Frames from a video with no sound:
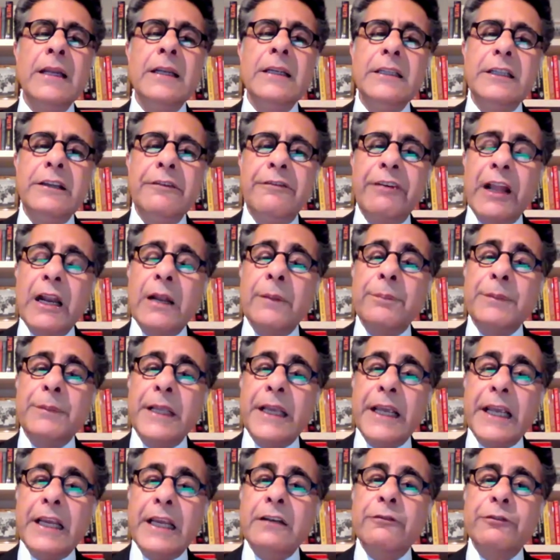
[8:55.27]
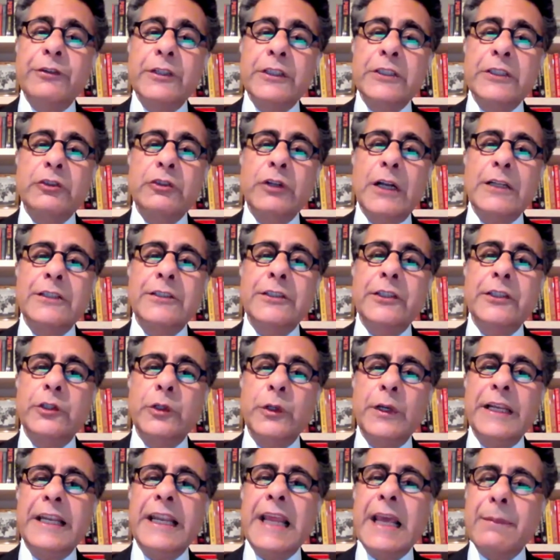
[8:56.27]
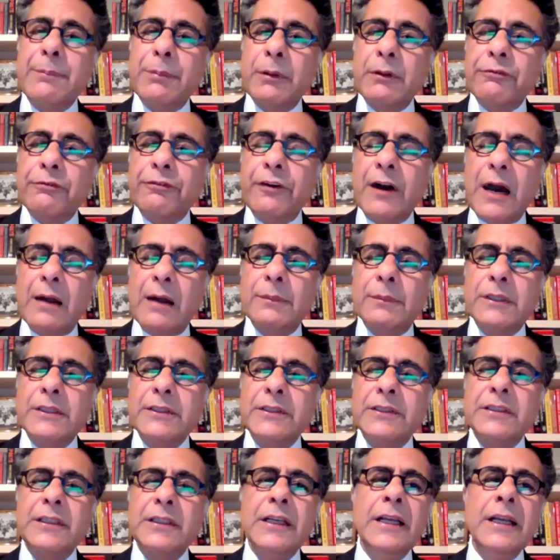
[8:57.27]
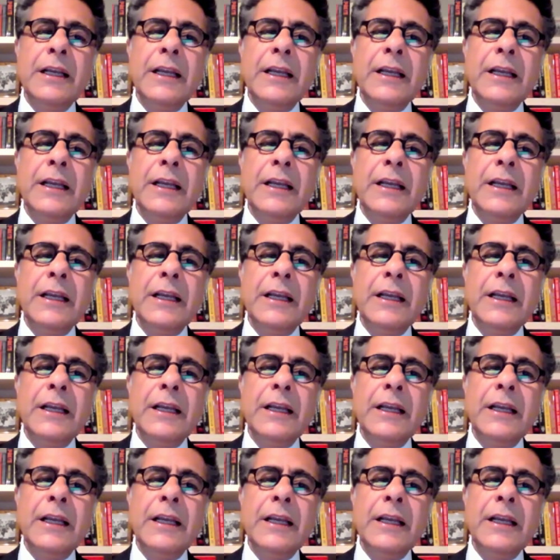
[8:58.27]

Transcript: develop the infrastructure to enable farmers,